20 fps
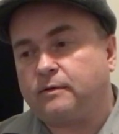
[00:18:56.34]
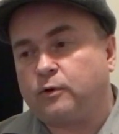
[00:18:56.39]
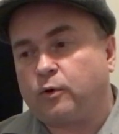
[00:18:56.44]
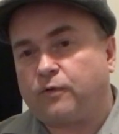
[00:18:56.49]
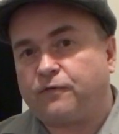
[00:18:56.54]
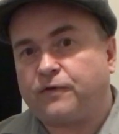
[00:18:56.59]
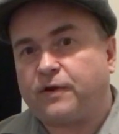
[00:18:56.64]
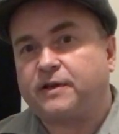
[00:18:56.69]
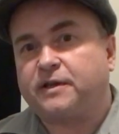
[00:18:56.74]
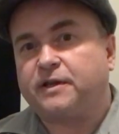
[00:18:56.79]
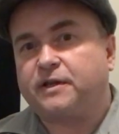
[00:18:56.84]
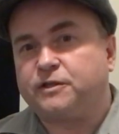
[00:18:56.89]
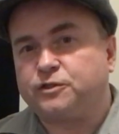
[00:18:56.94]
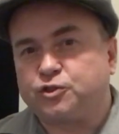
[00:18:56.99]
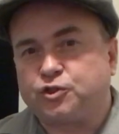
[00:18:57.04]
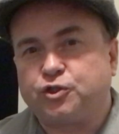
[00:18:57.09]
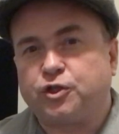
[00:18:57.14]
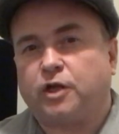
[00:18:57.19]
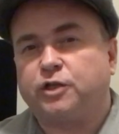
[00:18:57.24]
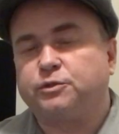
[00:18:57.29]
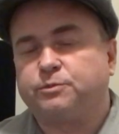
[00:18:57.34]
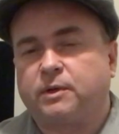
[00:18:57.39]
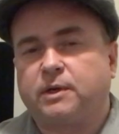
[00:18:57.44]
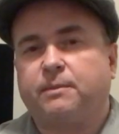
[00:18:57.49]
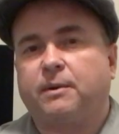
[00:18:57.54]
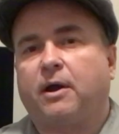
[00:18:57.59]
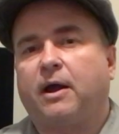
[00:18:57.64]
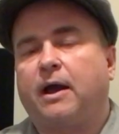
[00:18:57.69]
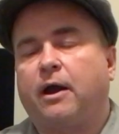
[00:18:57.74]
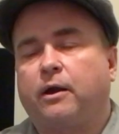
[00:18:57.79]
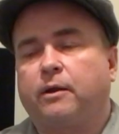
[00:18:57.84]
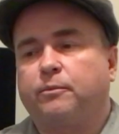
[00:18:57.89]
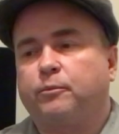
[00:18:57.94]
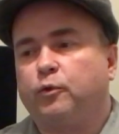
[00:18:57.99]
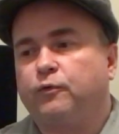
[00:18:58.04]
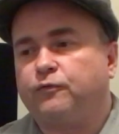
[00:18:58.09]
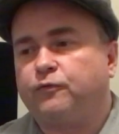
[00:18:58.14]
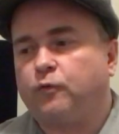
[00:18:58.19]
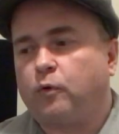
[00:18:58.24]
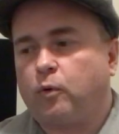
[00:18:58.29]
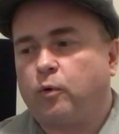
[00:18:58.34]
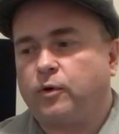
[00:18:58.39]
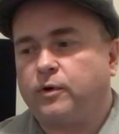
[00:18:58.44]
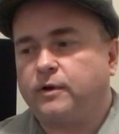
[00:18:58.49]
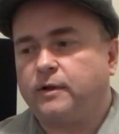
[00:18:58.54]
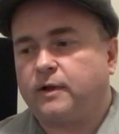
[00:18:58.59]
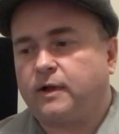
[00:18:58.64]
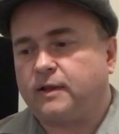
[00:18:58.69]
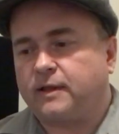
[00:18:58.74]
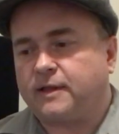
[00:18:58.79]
affected his judgment about how to move forward